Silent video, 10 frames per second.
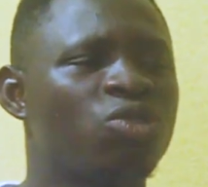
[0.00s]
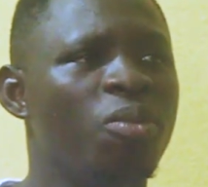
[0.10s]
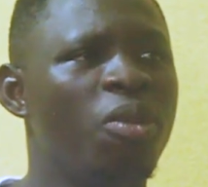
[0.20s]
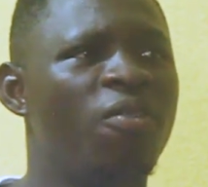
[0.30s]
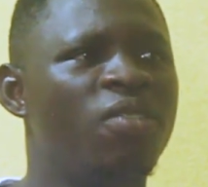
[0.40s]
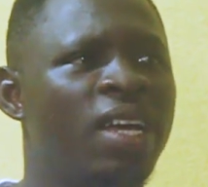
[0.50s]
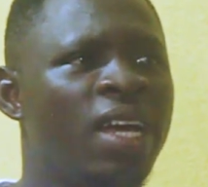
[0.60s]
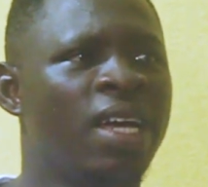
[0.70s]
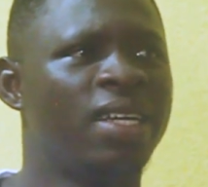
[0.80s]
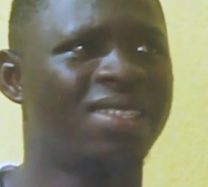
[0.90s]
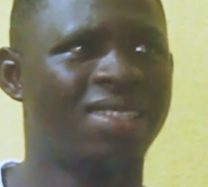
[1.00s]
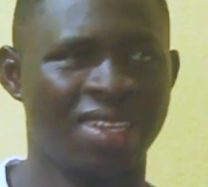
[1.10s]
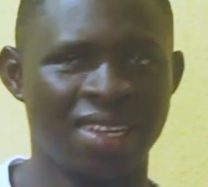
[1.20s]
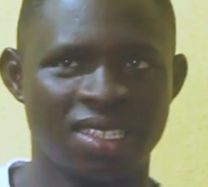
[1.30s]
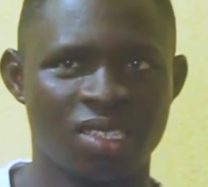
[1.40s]
some of the
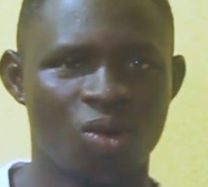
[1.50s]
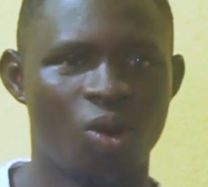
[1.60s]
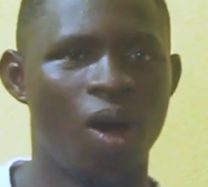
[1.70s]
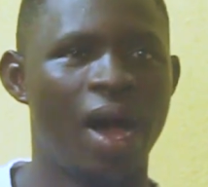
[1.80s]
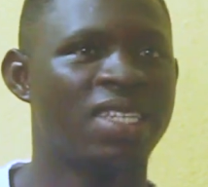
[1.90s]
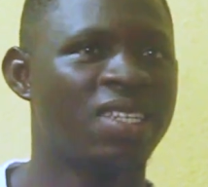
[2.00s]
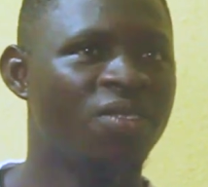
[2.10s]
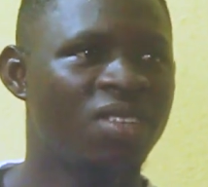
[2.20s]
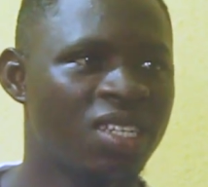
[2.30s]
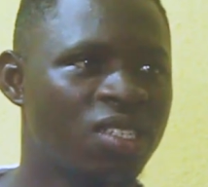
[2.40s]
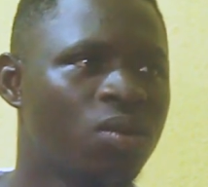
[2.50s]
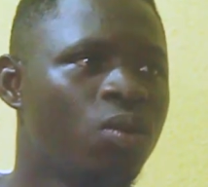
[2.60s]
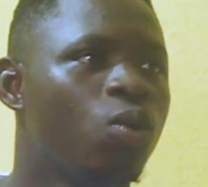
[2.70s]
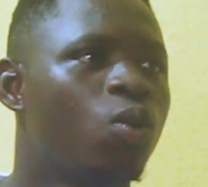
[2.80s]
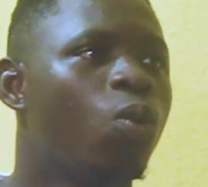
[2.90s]
things or
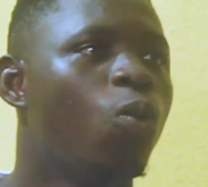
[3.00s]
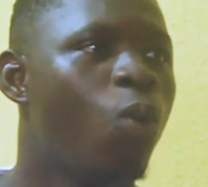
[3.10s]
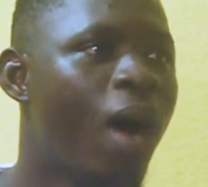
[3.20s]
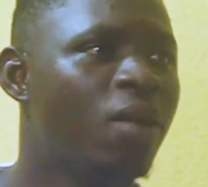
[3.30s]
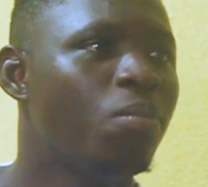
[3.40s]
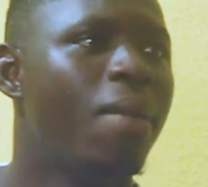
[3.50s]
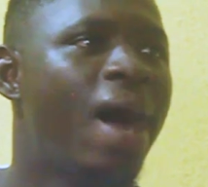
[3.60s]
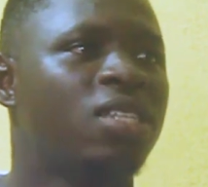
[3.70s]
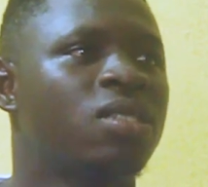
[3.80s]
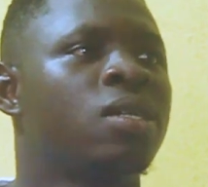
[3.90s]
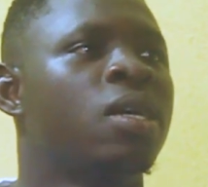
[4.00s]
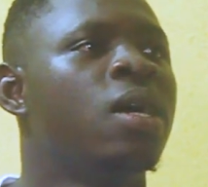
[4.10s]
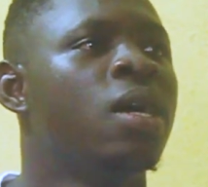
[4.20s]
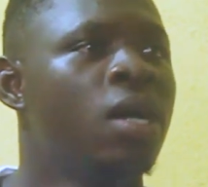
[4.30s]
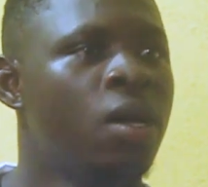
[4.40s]
activities one must
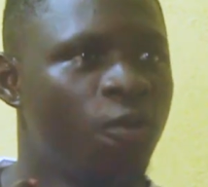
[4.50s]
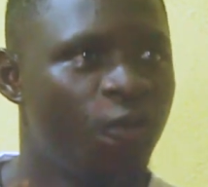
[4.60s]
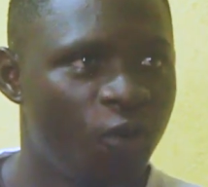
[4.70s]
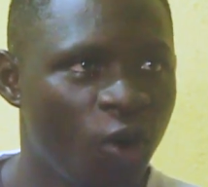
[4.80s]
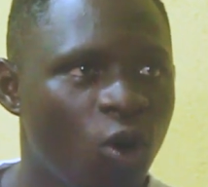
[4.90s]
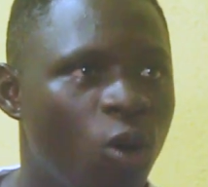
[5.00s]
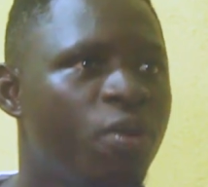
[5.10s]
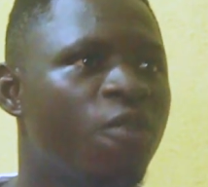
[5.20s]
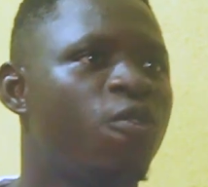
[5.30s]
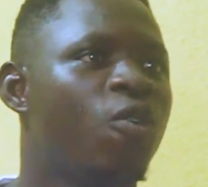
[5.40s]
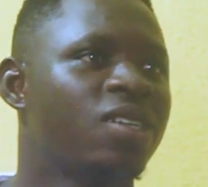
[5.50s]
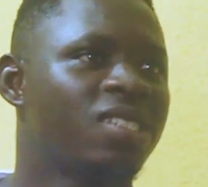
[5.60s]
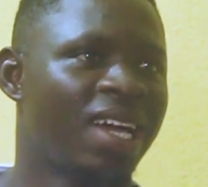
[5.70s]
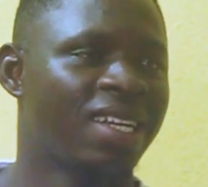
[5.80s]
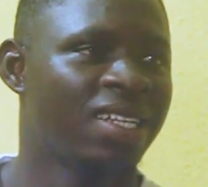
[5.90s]
follow before
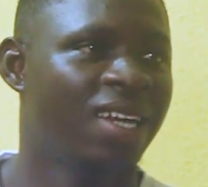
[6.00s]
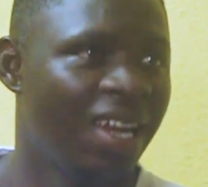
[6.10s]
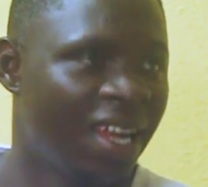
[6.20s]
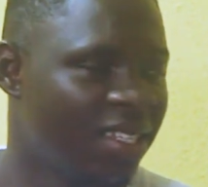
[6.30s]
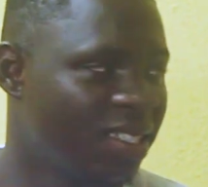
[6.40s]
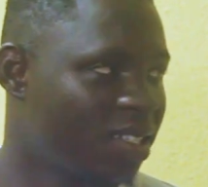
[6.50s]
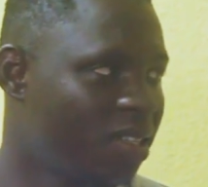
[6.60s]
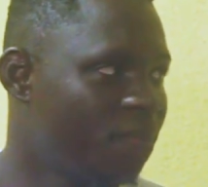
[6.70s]
starting Lent?